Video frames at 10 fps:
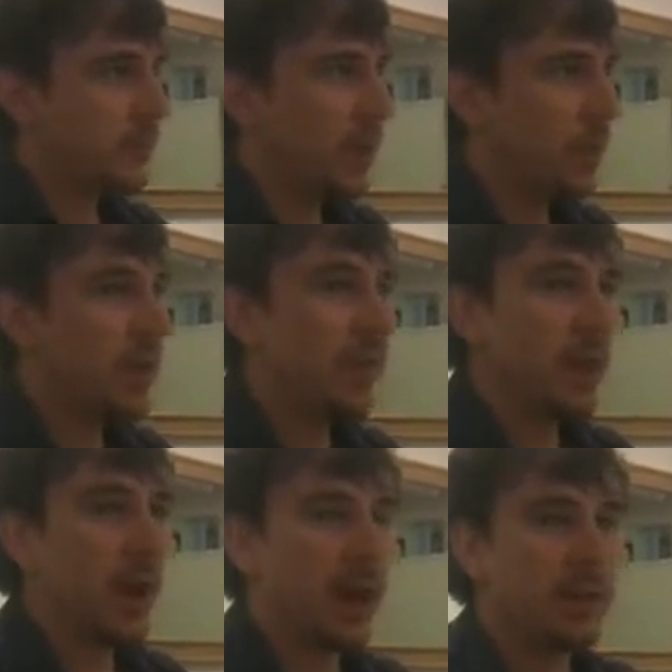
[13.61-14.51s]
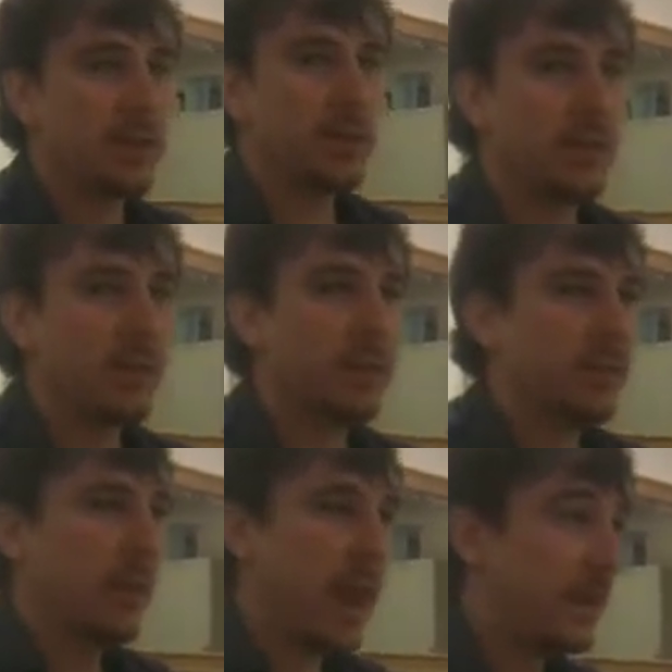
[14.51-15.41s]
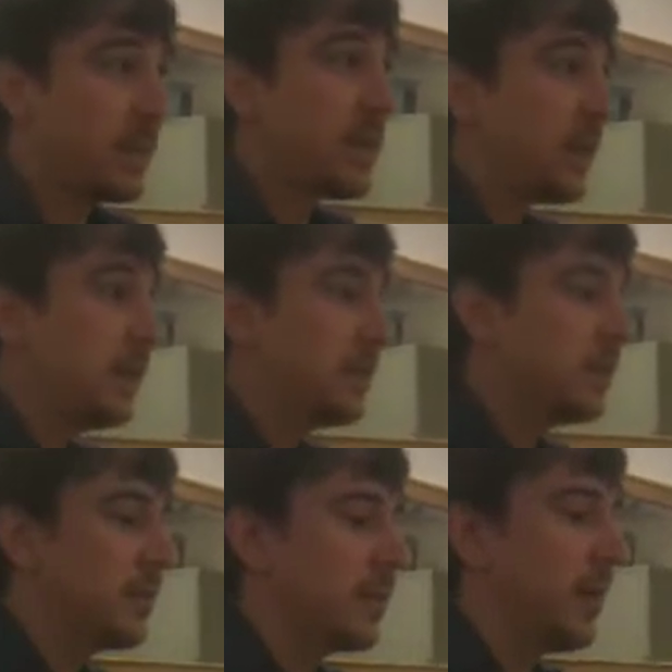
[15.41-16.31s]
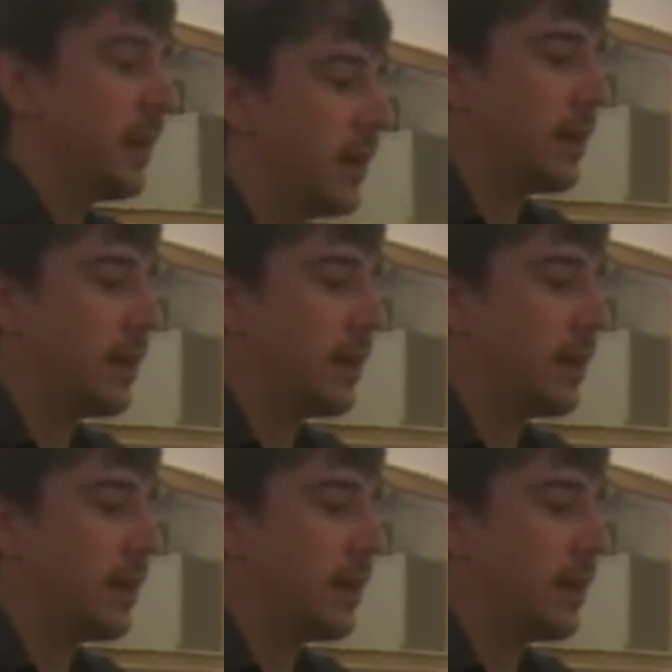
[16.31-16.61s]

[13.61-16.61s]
one of the gods, Enki, uh,